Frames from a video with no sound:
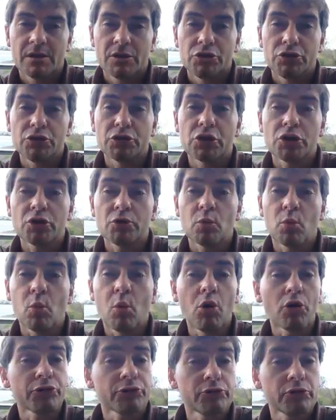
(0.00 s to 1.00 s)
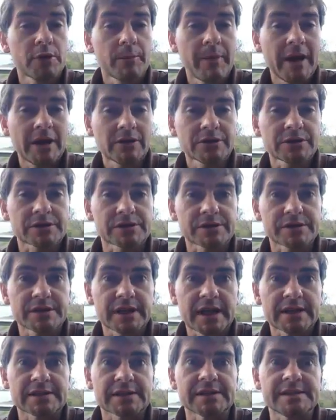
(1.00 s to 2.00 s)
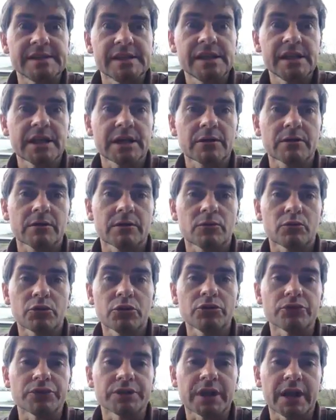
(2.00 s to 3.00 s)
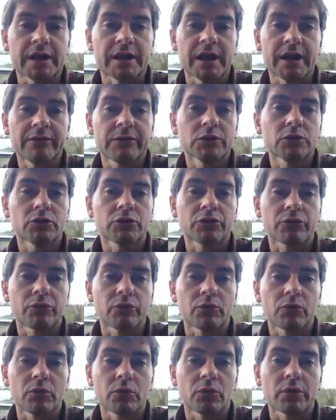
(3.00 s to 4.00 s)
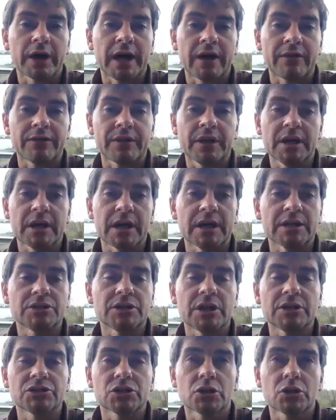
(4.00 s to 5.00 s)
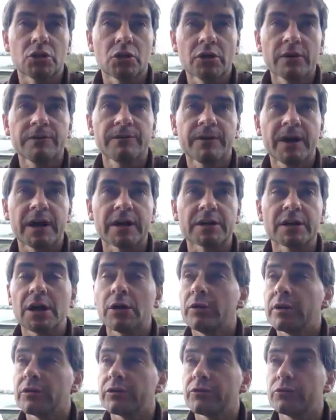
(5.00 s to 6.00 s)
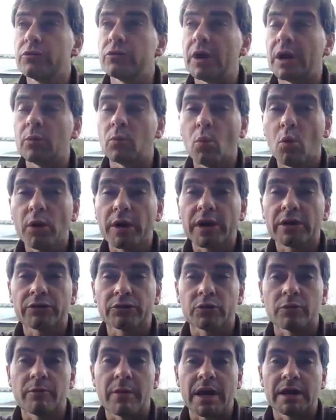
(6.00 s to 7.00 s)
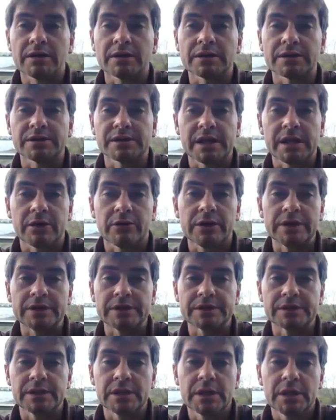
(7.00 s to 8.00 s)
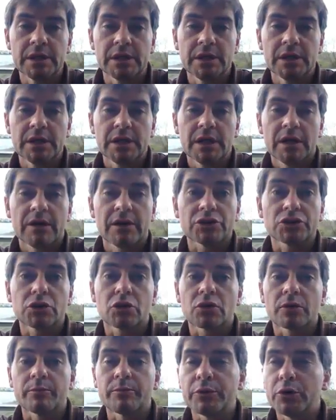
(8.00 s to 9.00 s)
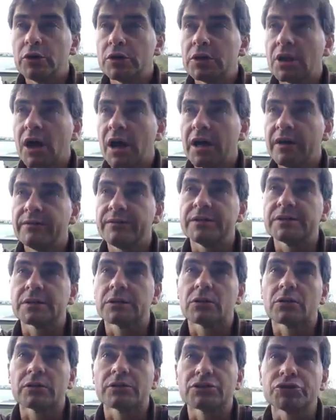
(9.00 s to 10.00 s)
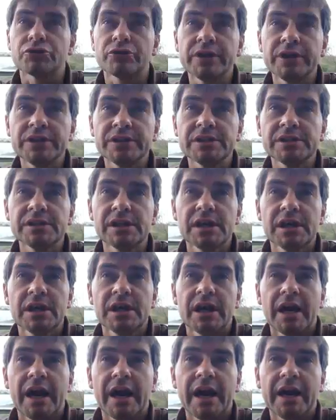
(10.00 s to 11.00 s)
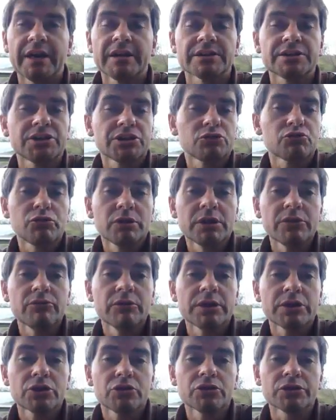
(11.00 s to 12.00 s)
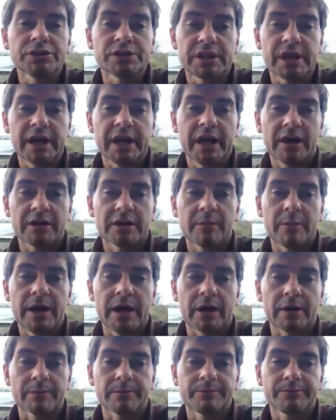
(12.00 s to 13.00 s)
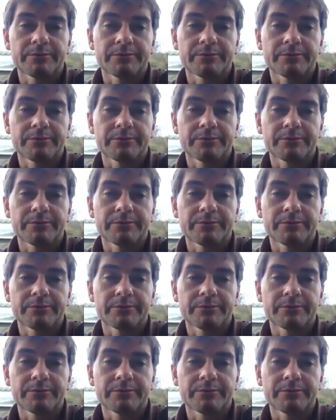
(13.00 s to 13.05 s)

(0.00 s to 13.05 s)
You could walk through the mountains as a scenic route and have a look out there. It's a lot of fun going through and walking through mountainous areas. There's a lot of bird life, there's a lot of trees, and it's just really, really good to get out and about.